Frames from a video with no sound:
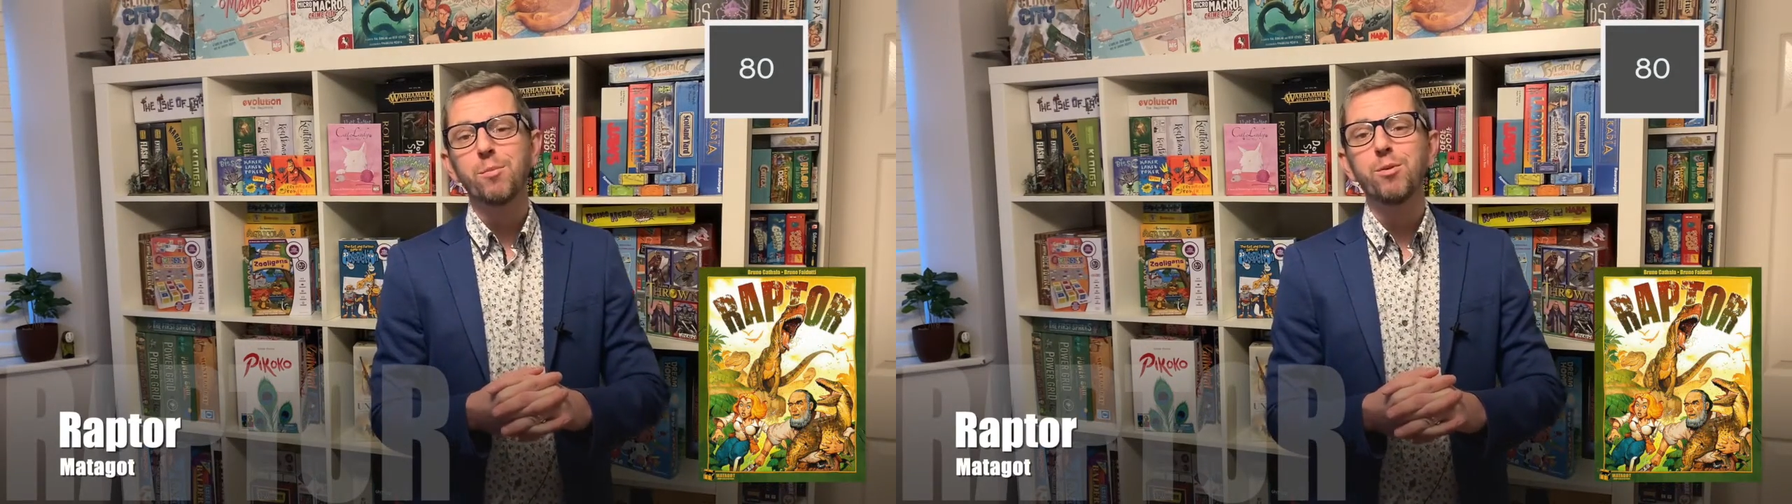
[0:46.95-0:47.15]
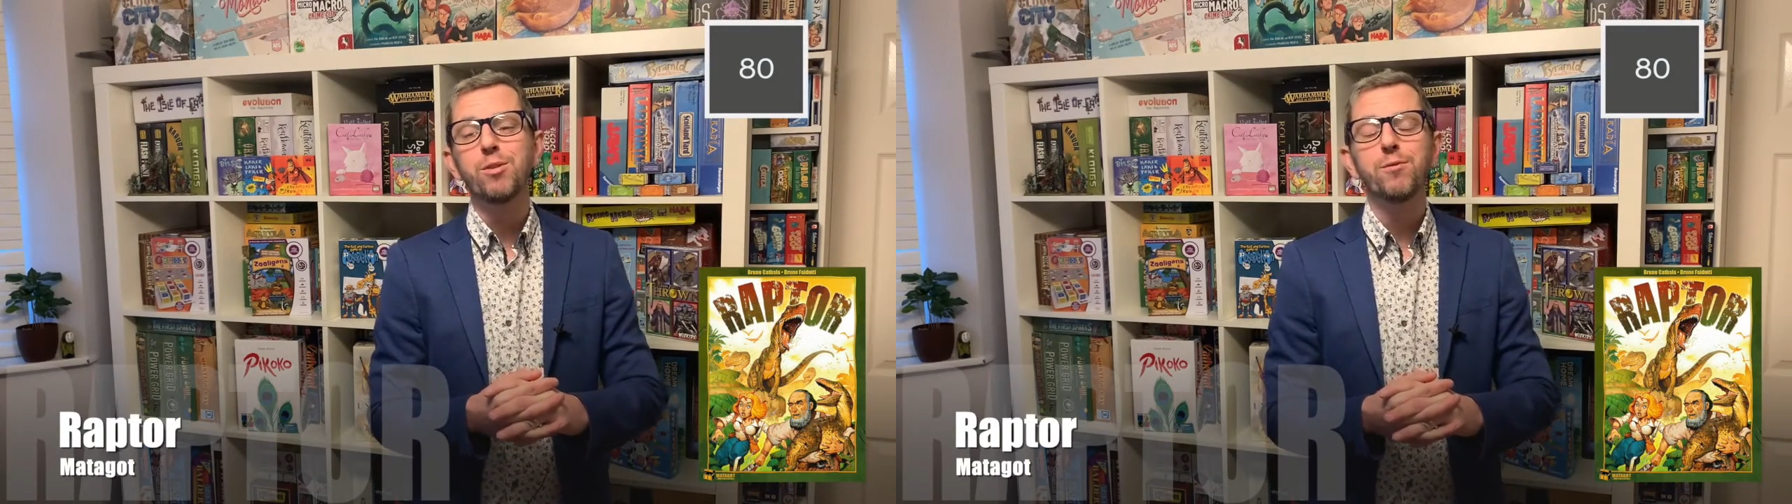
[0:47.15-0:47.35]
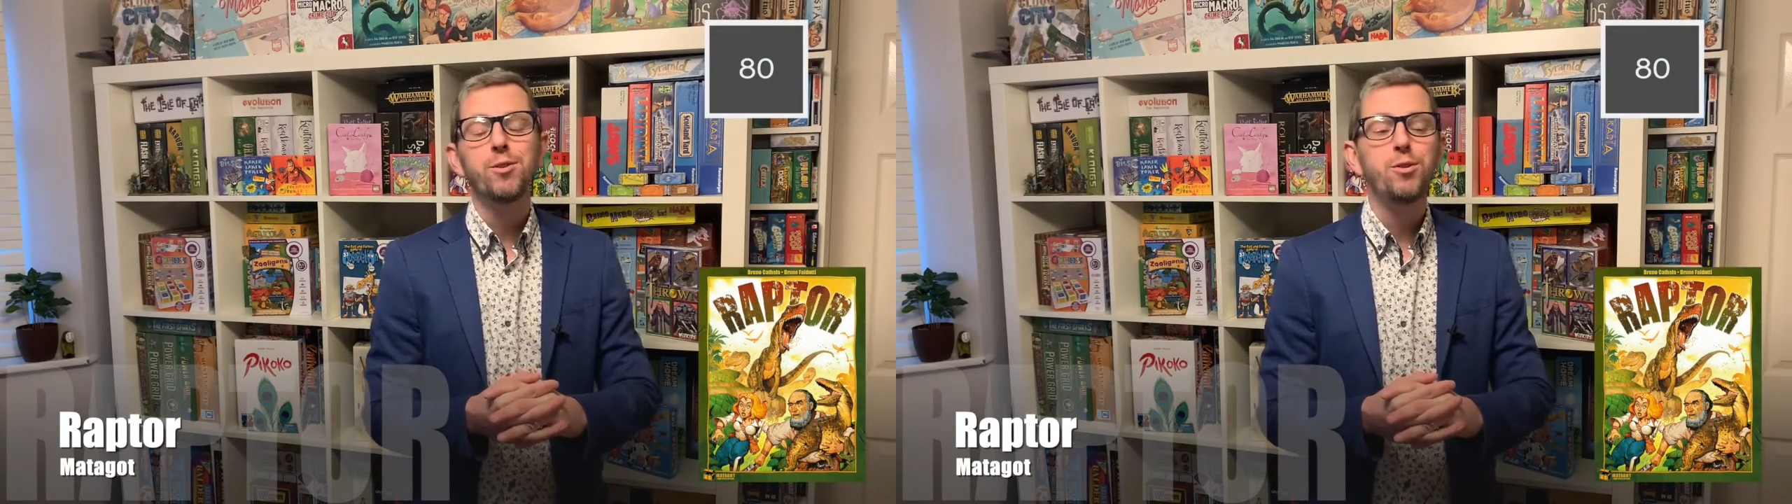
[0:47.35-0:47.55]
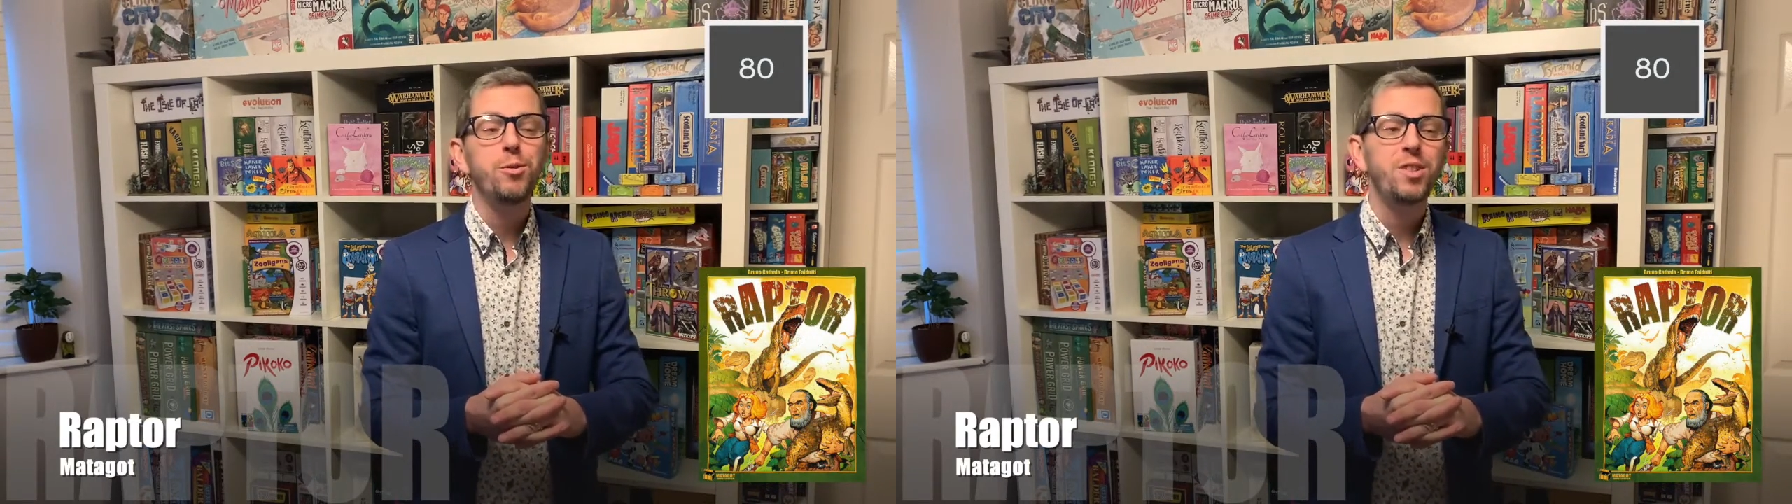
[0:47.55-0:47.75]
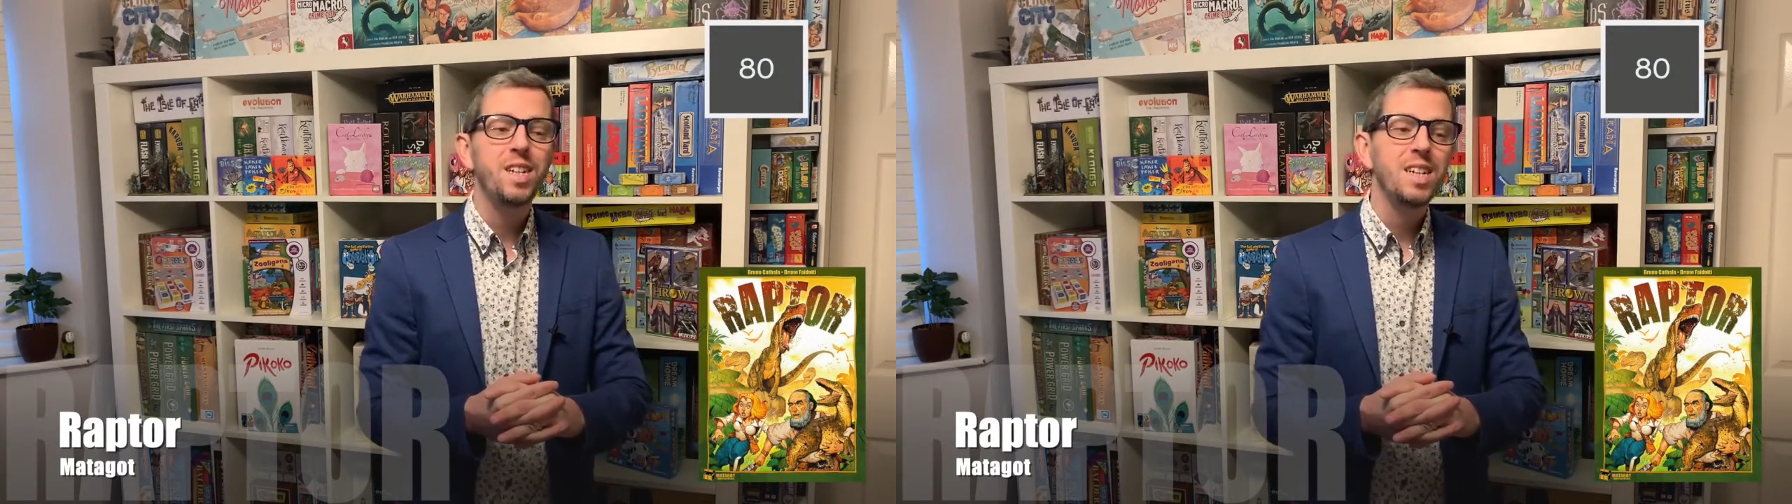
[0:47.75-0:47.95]
and Bruno
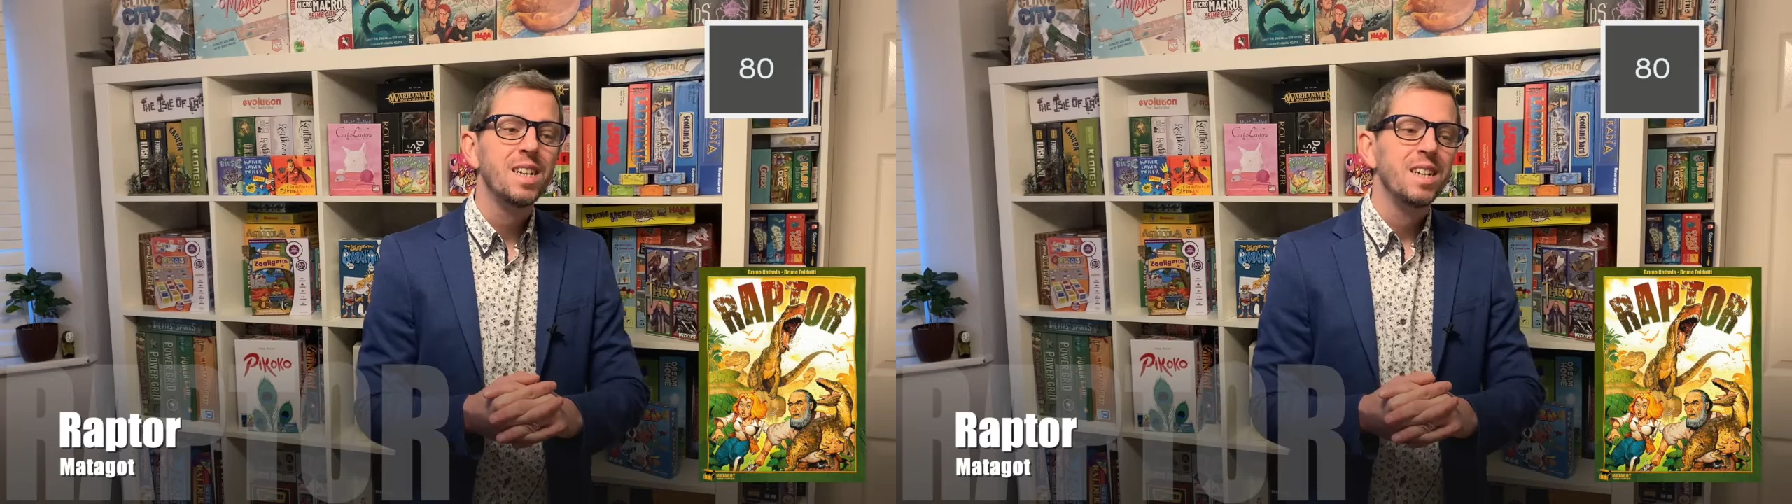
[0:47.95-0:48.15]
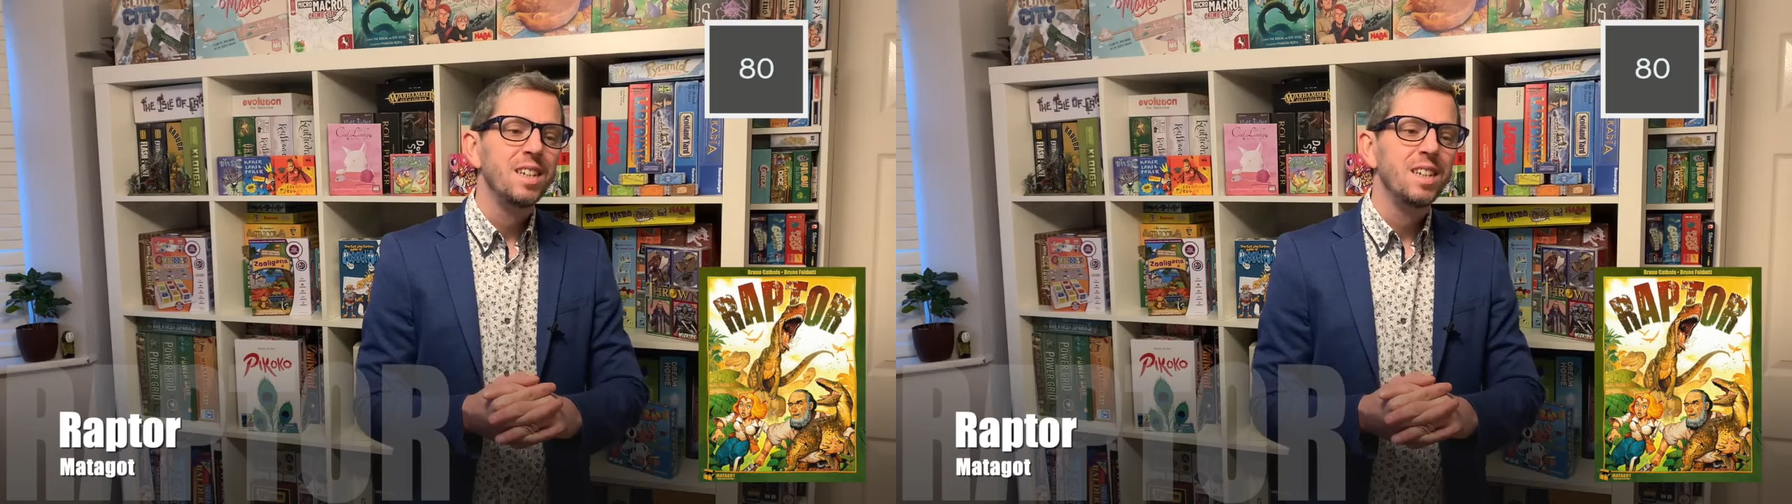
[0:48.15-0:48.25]
Fedduti.